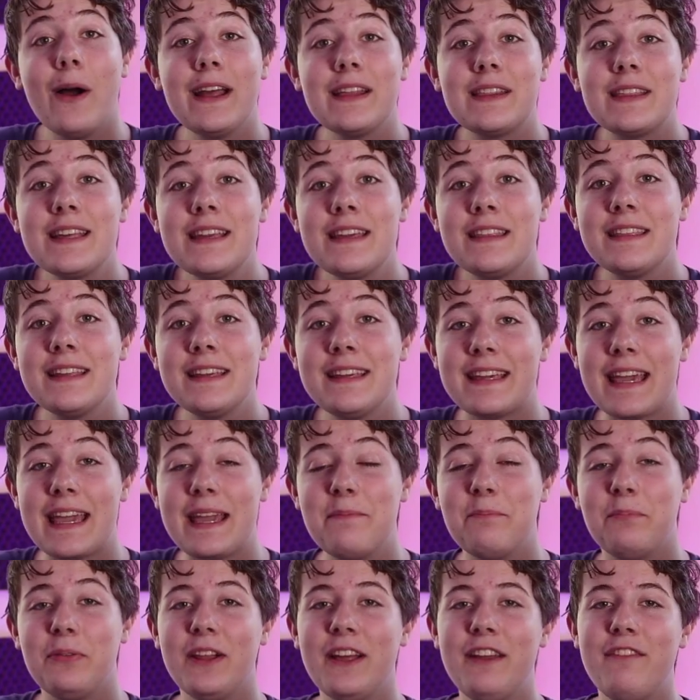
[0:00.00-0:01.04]
I think the
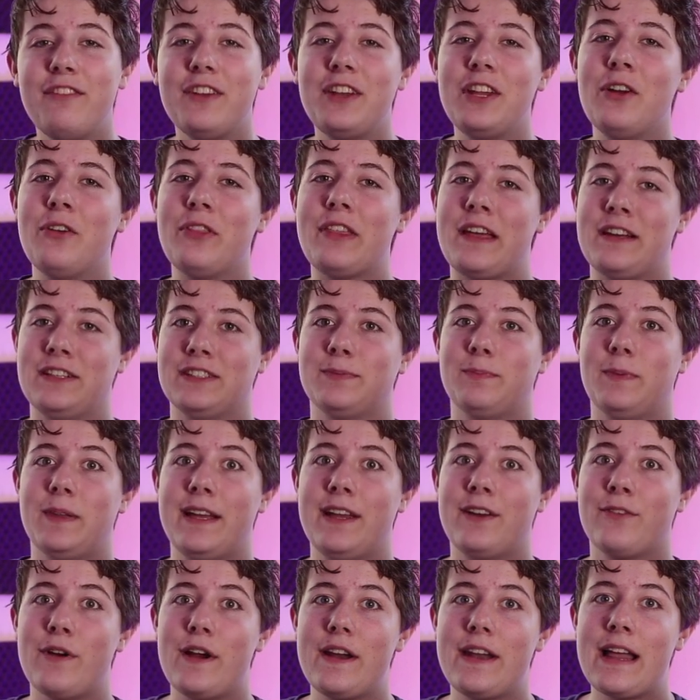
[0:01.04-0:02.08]
gameplay video that is
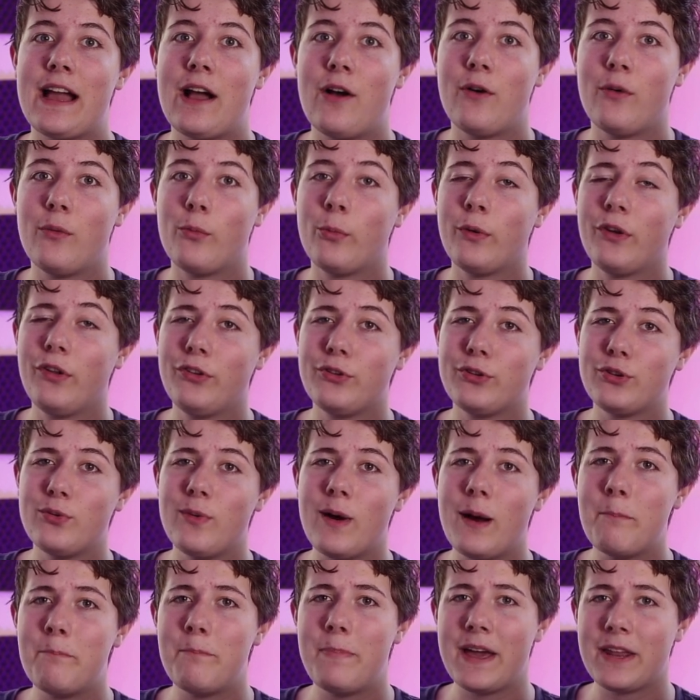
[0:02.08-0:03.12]
playing right now will do
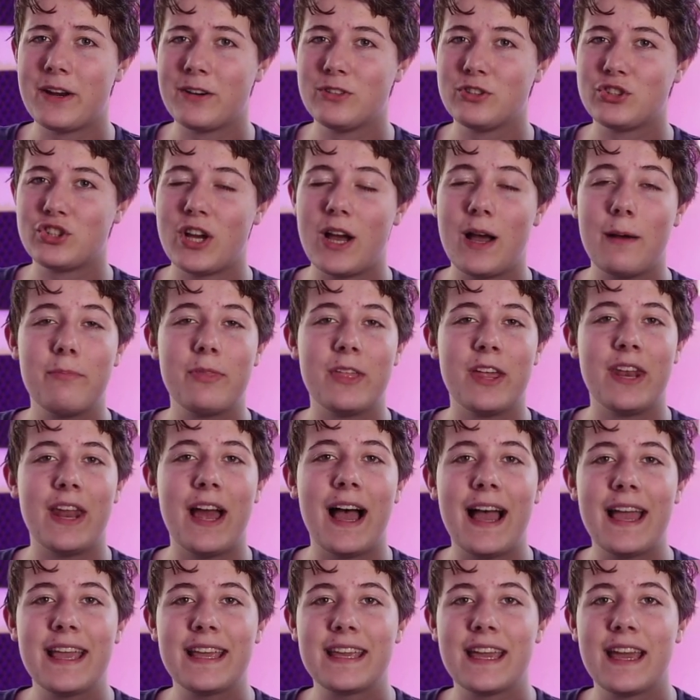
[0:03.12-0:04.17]
a better job than
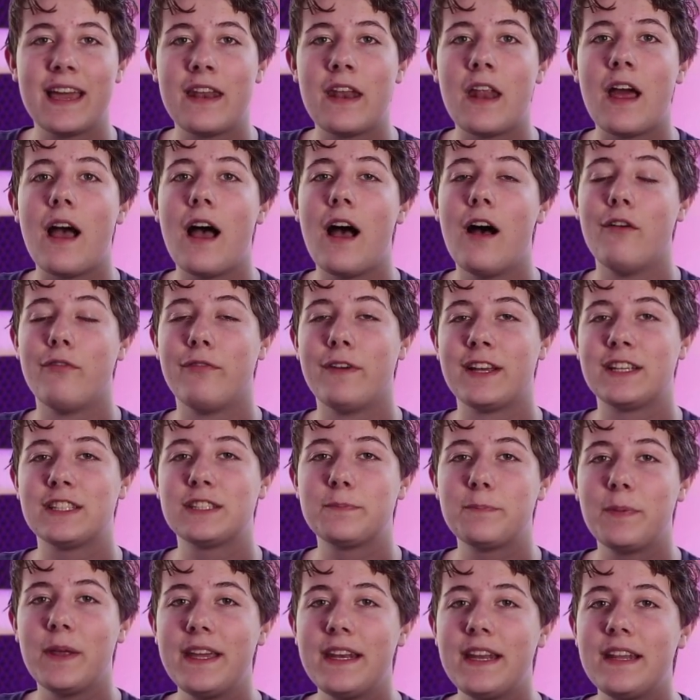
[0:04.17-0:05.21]
I can of
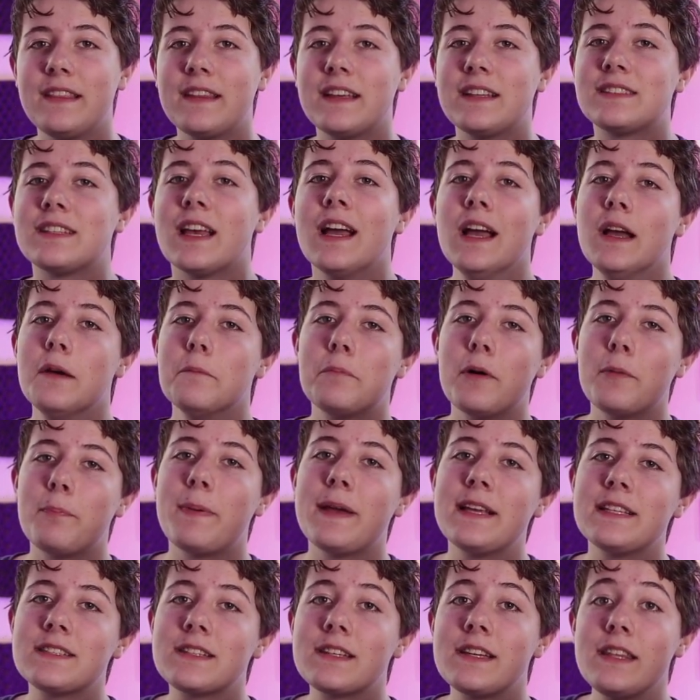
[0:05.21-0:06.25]
explaining this, but
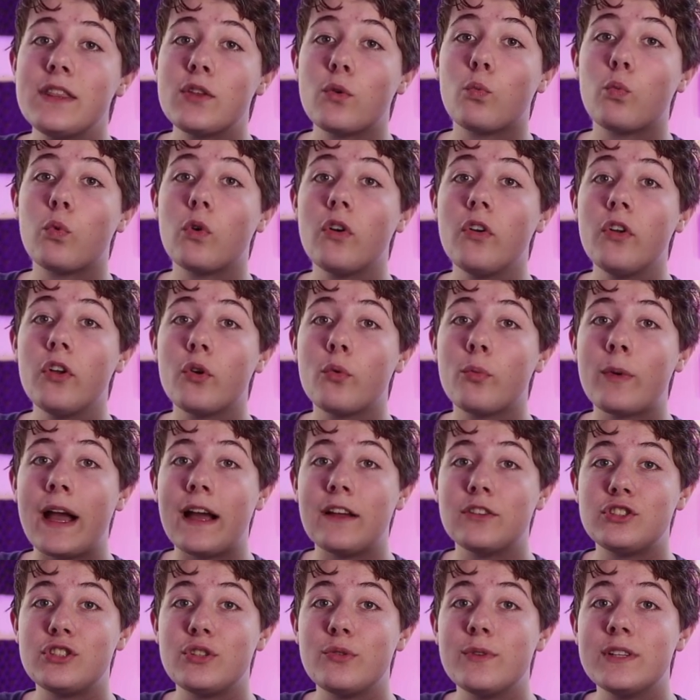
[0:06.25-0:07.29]
basically the world
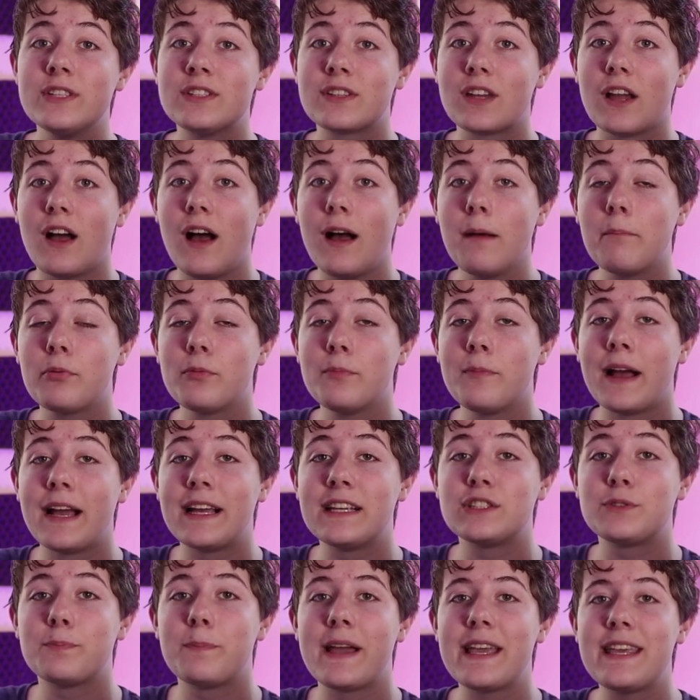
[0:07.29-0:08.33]
around you is
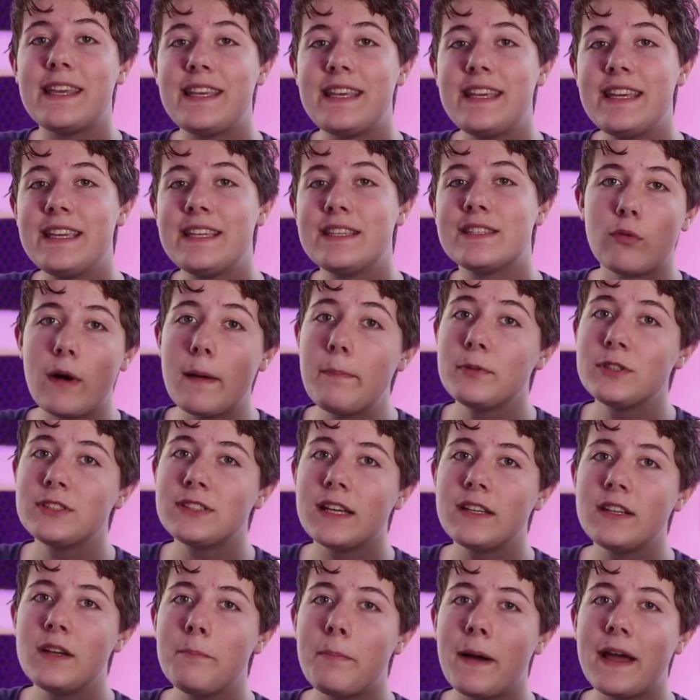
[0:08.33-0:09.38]
compromised by keys
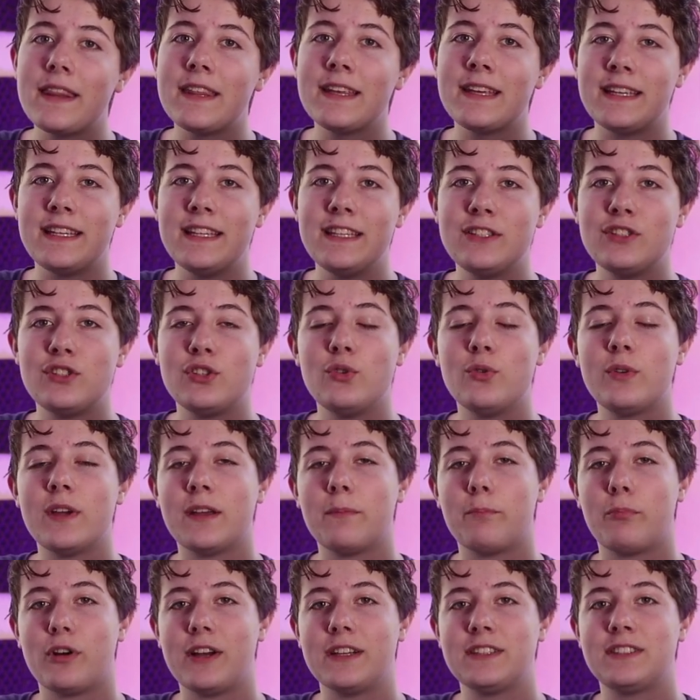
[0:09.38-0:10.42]
represented by the keys you
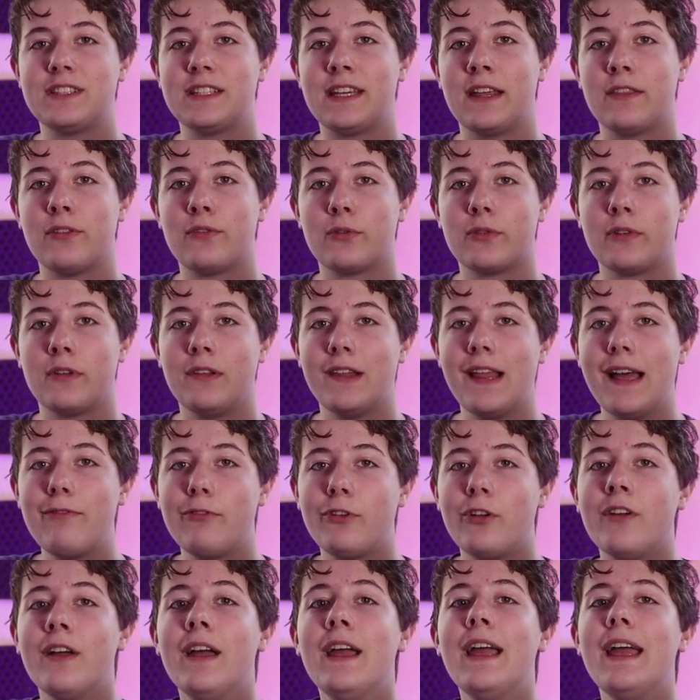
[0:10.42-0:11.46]
can press to get through the
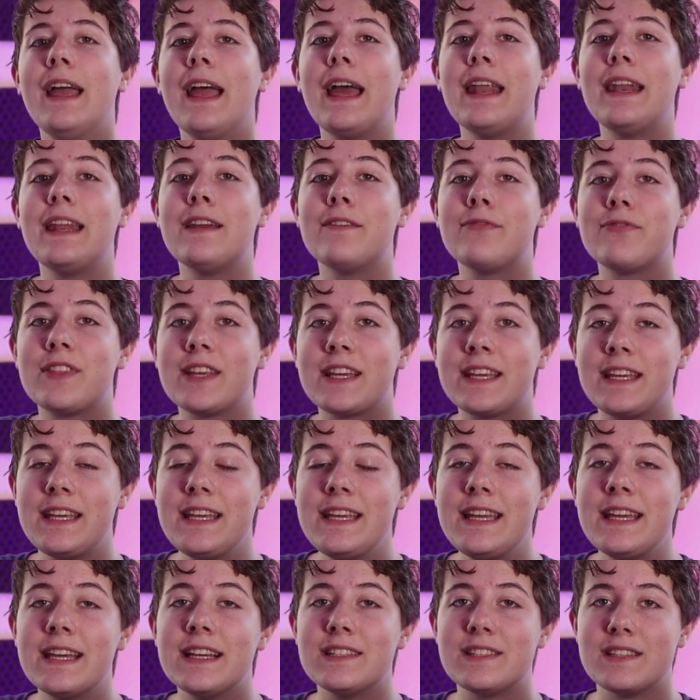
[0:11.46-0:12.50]
level, and if the key
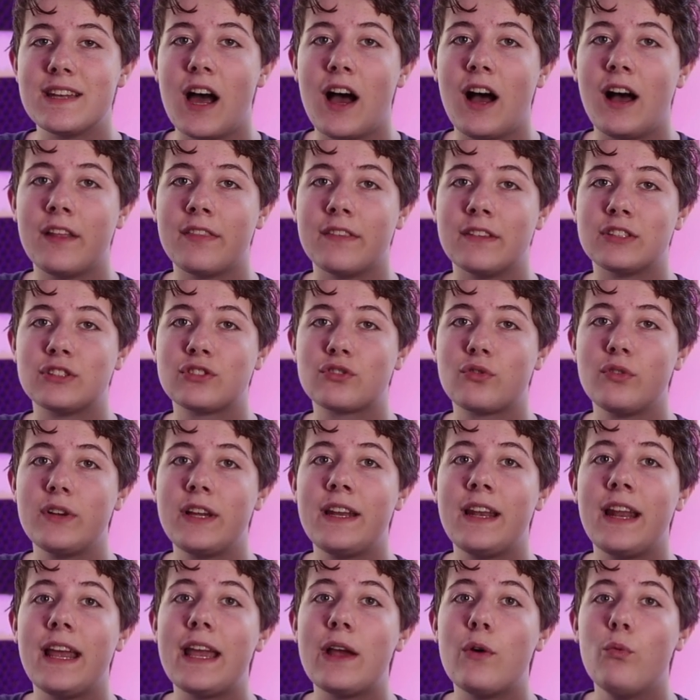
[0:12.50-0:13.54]
is not on the
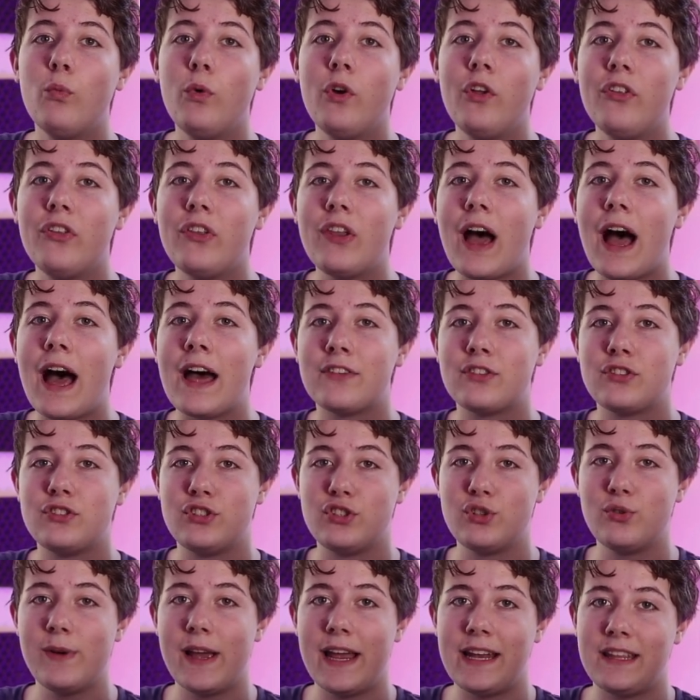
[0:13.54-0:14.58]
screen, it will not
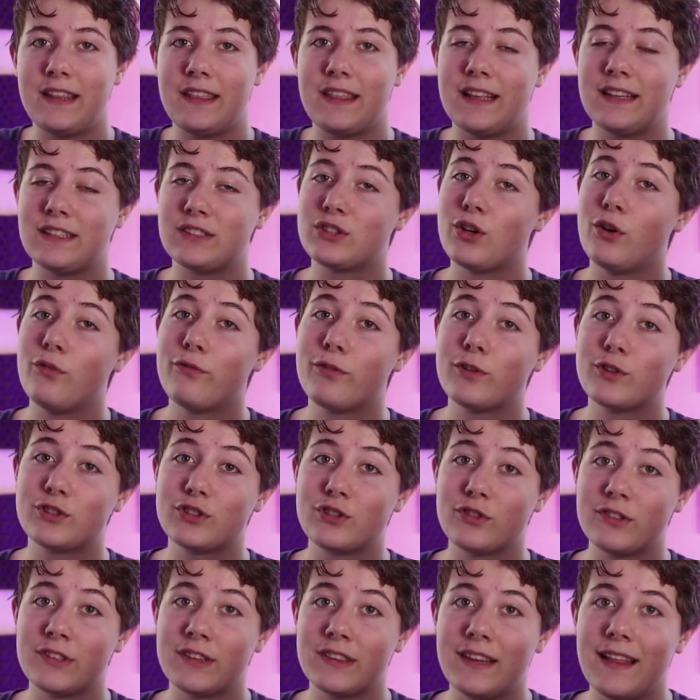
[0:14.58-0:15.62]
do anything. So for
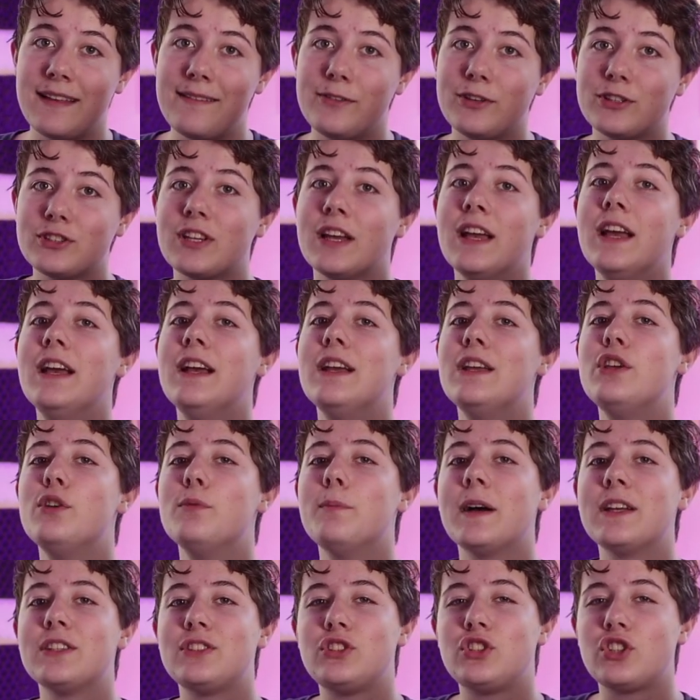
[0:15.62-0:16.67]
certain levels, you
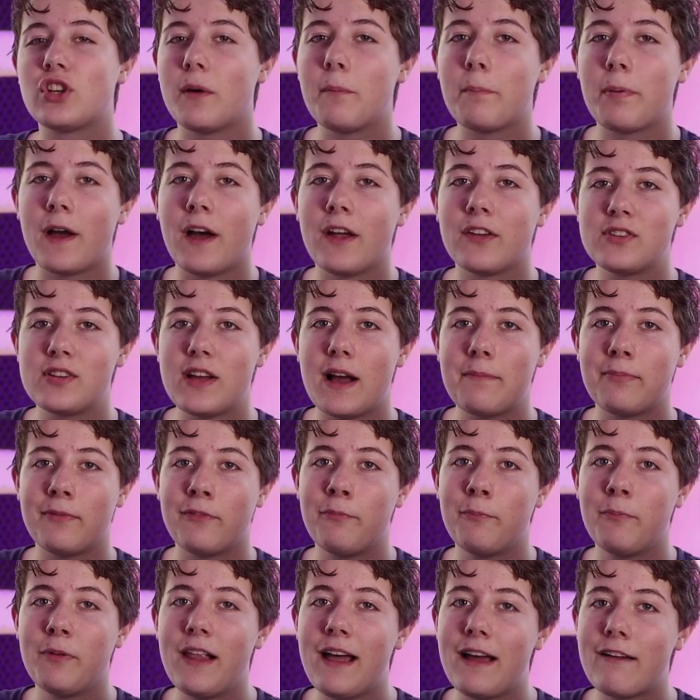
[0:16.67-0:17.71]
must jump on top
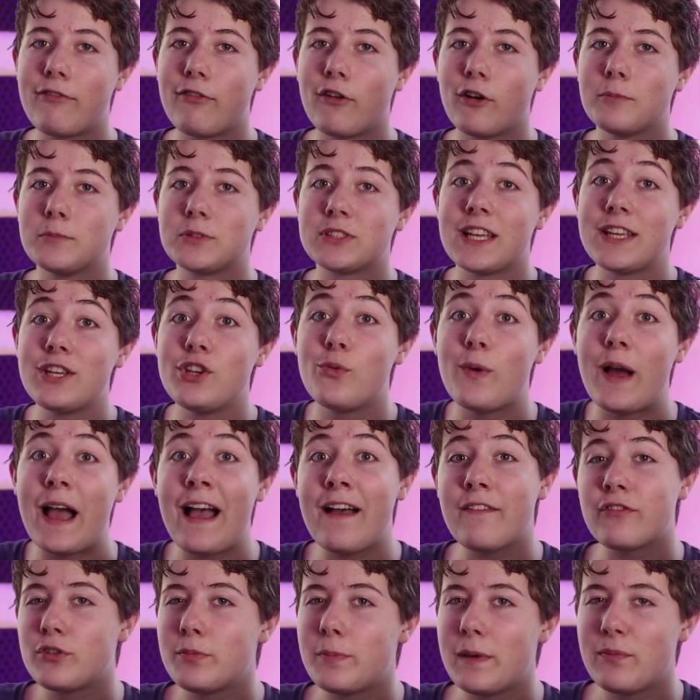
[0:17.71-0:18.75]
of platforms that you
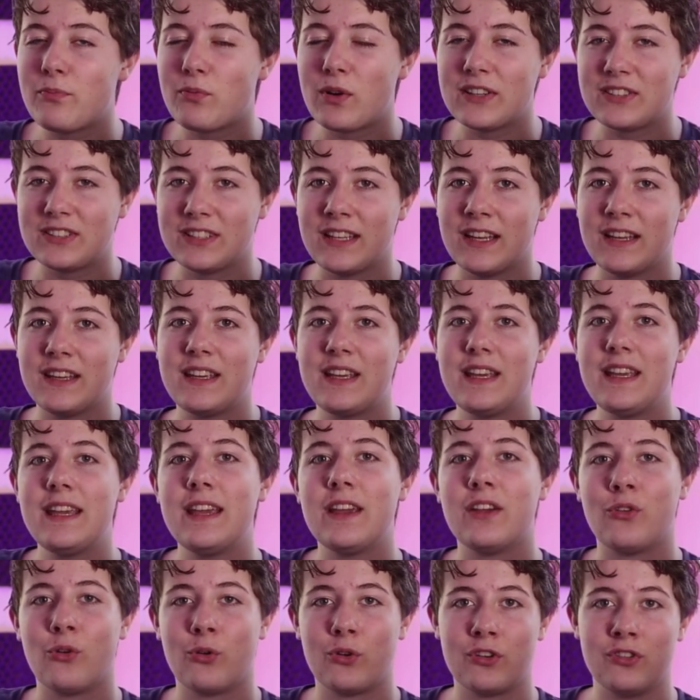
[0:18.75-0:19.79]
have to be pressing a key
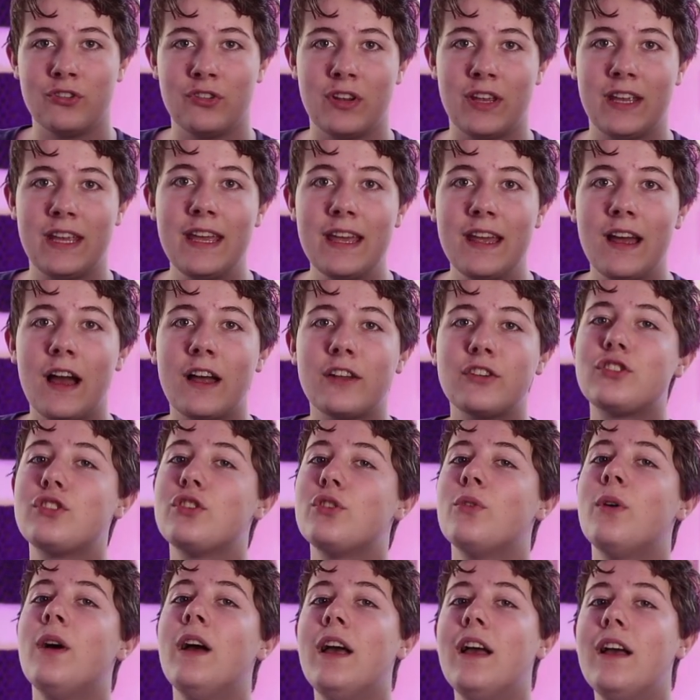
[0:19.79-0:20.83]
in order to get
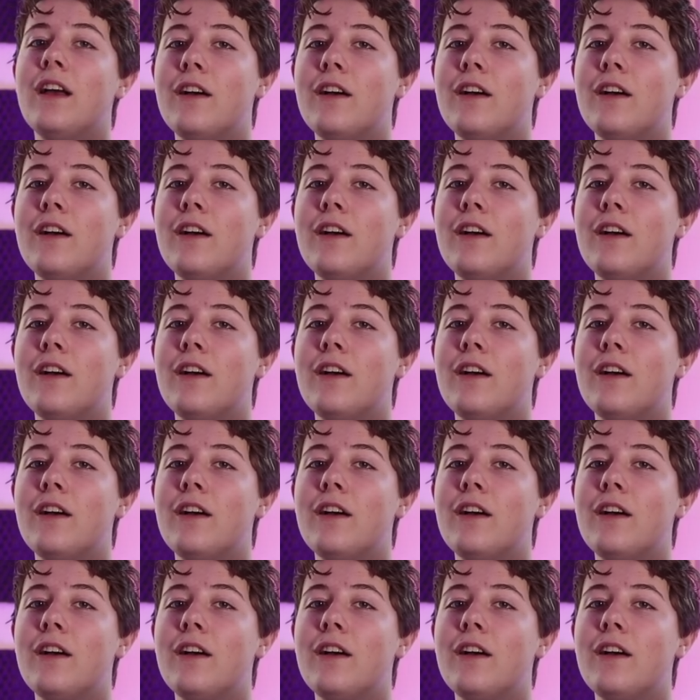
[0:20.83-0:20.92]
onto.